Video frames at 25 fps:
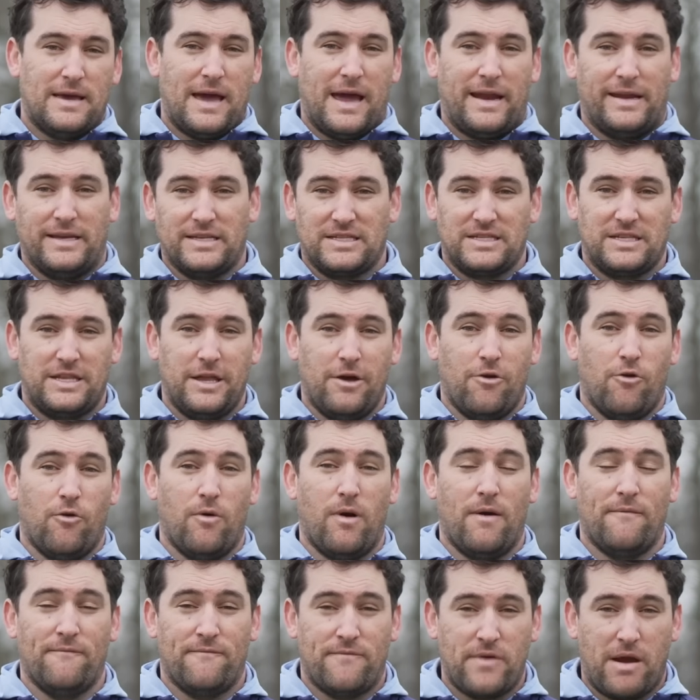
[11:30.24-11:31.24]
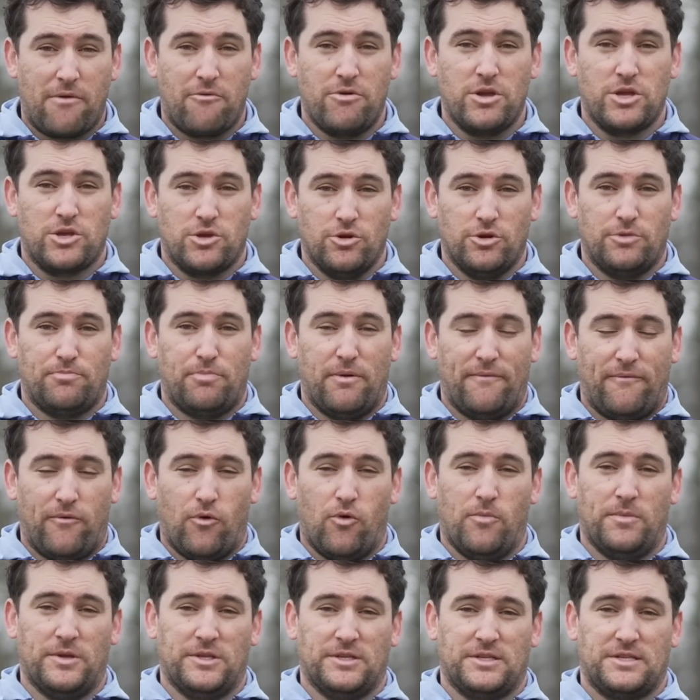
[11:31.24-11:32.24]
and it's still very good
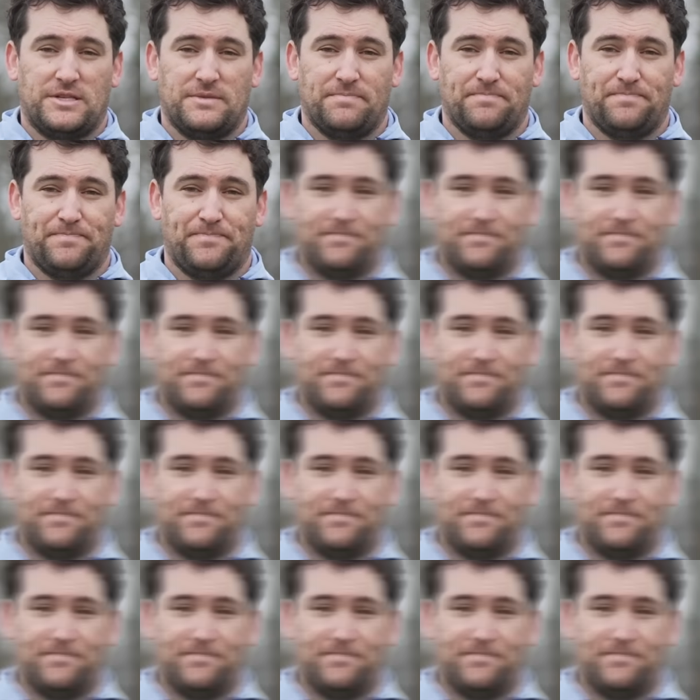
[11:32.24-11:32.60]
performance.